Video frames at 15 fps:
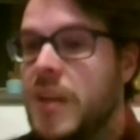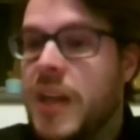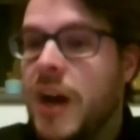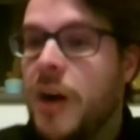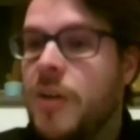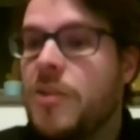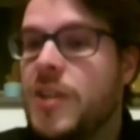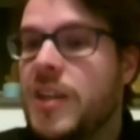
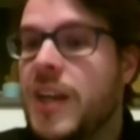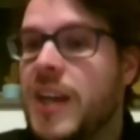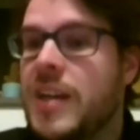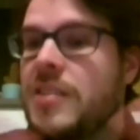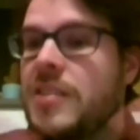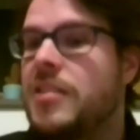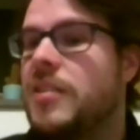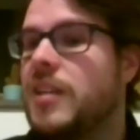our
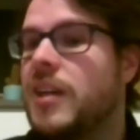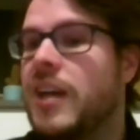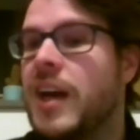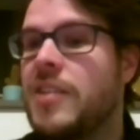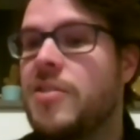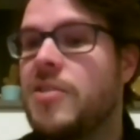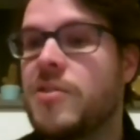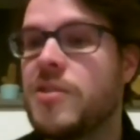case, the
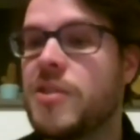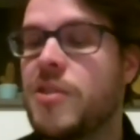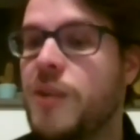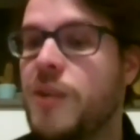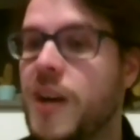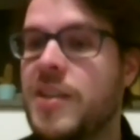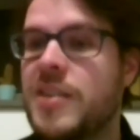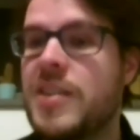answer is
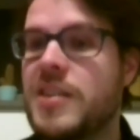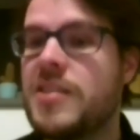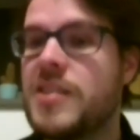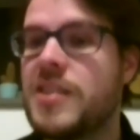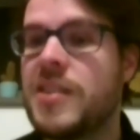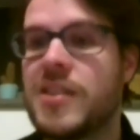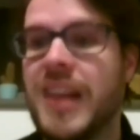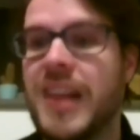quite
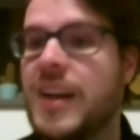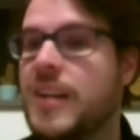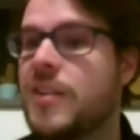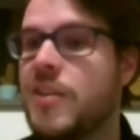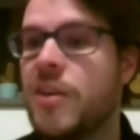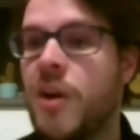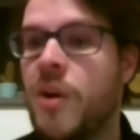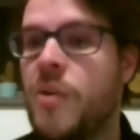easy. It's like,
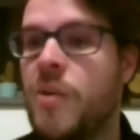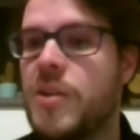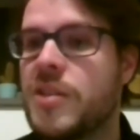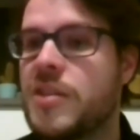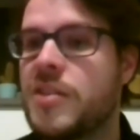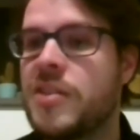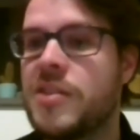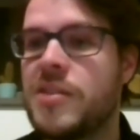no,
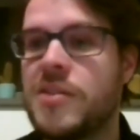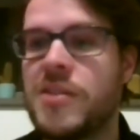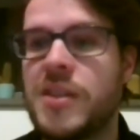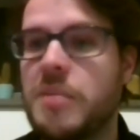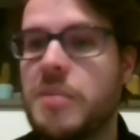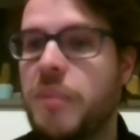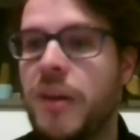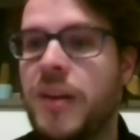it's
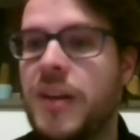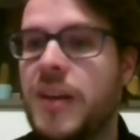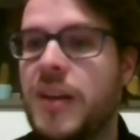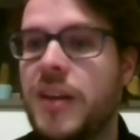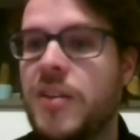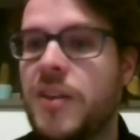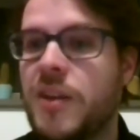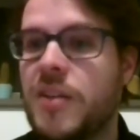simply
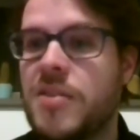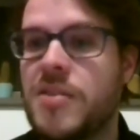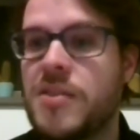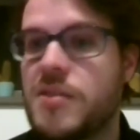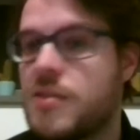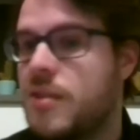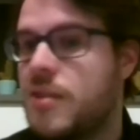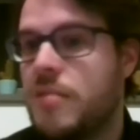not
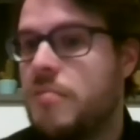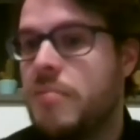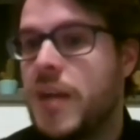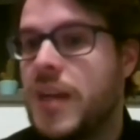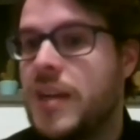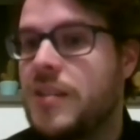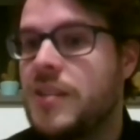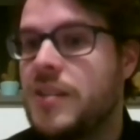
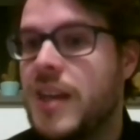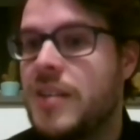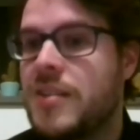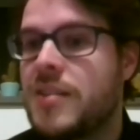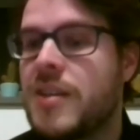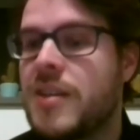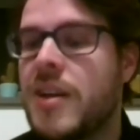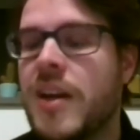making
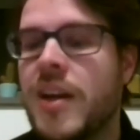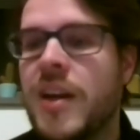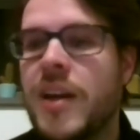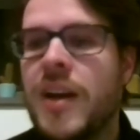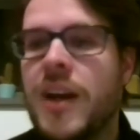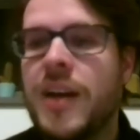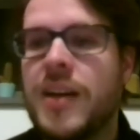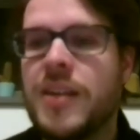sense.
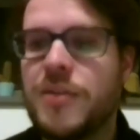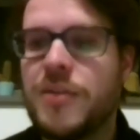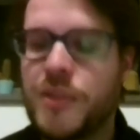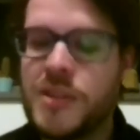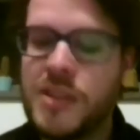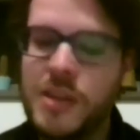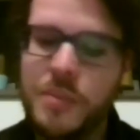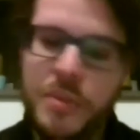And for
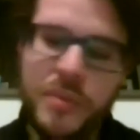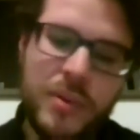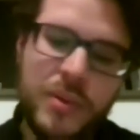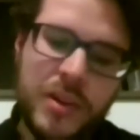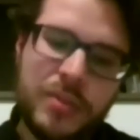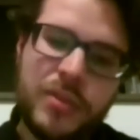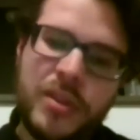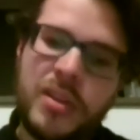example,
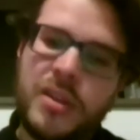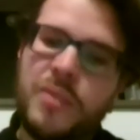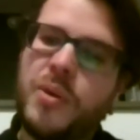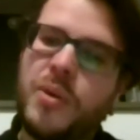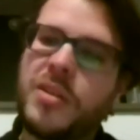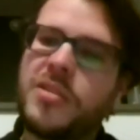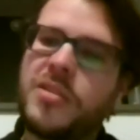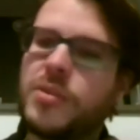one of the
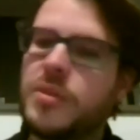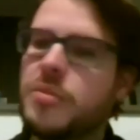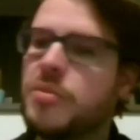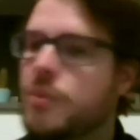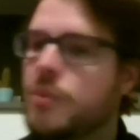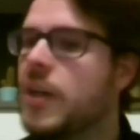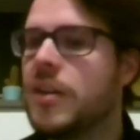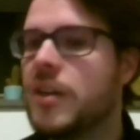work streams
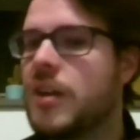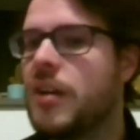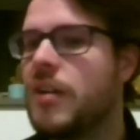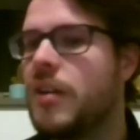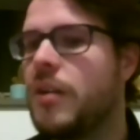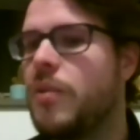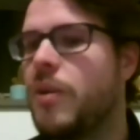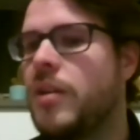we're
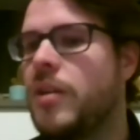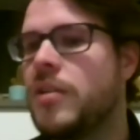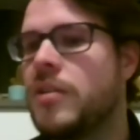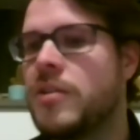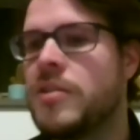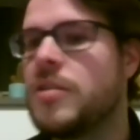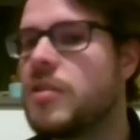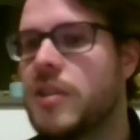currently working
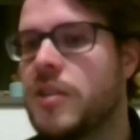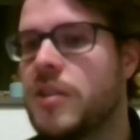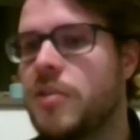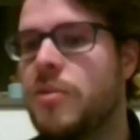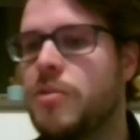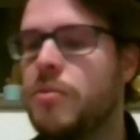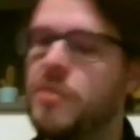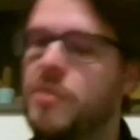on is to
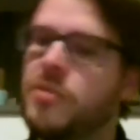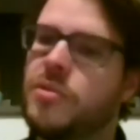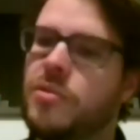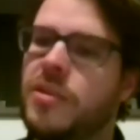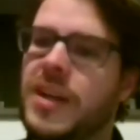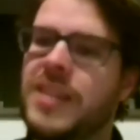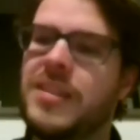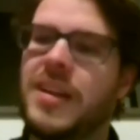
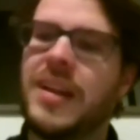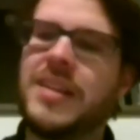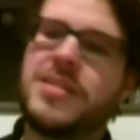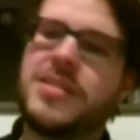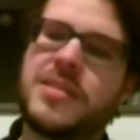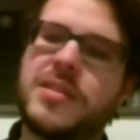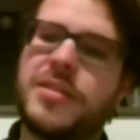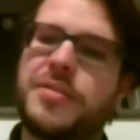create a
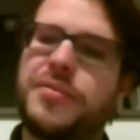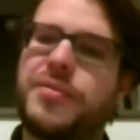list of